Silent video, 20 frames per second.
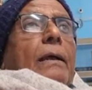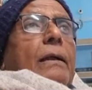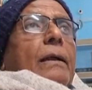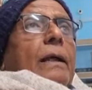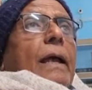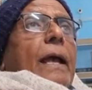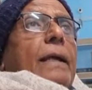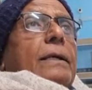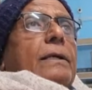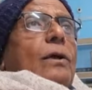
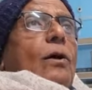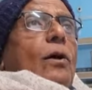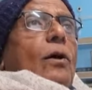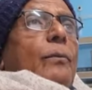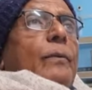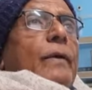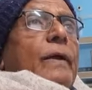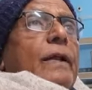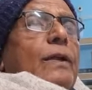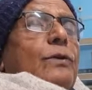has
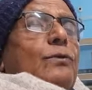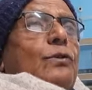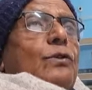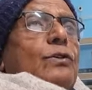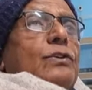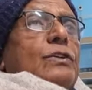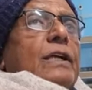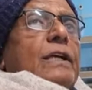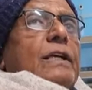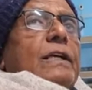often
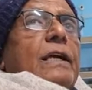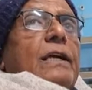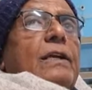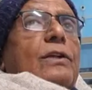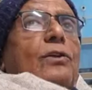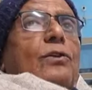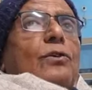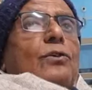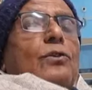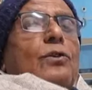associated
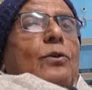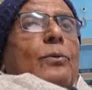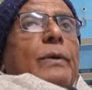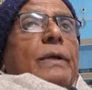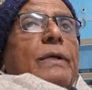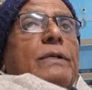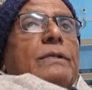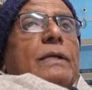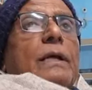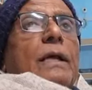those
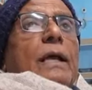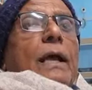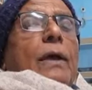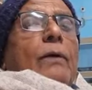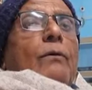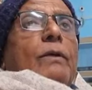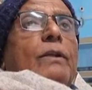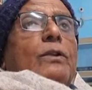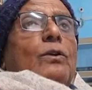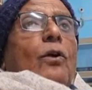rubrics
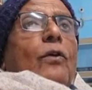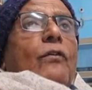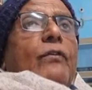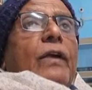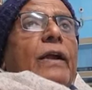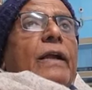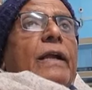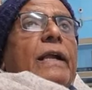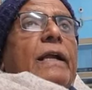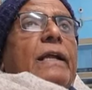with
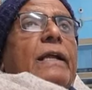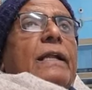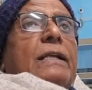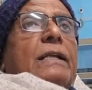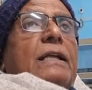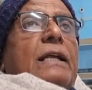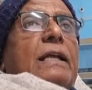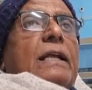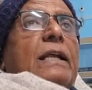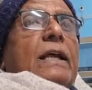offended
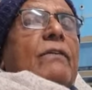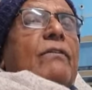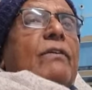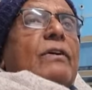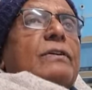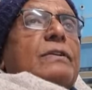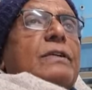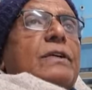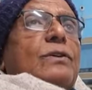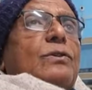easily,
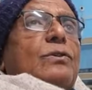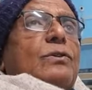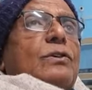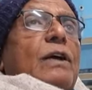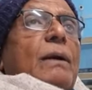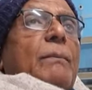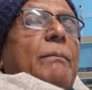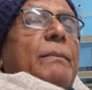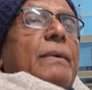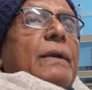aversion to
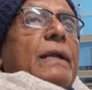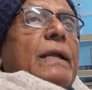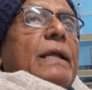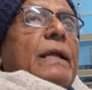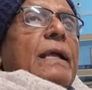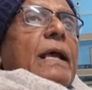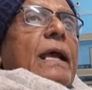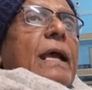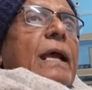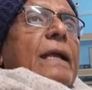company,
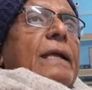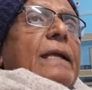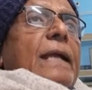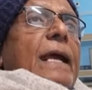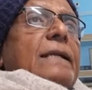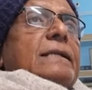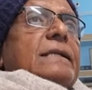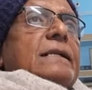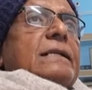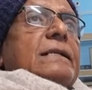
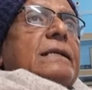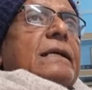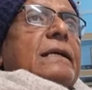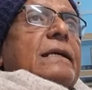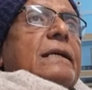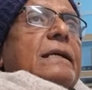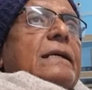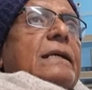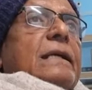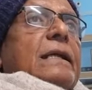
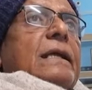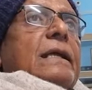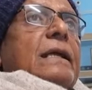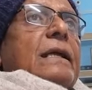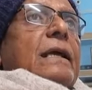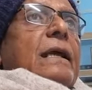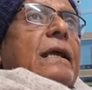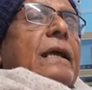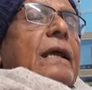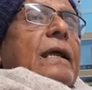taciturnity,